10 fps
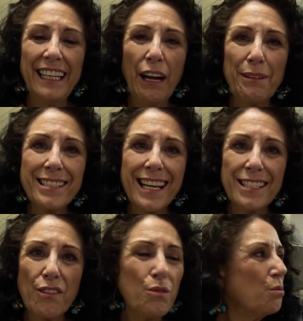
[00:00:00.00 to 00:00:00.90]
Now it
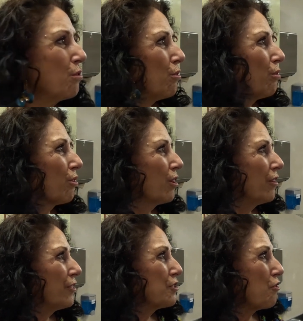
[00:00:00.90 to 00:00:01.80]
says on the wall,
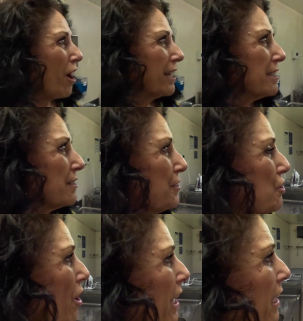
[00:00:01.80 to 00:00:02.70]
the dryers are for
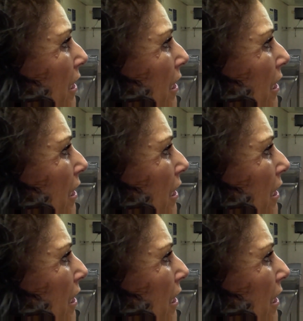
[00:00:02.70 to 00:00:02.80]
drying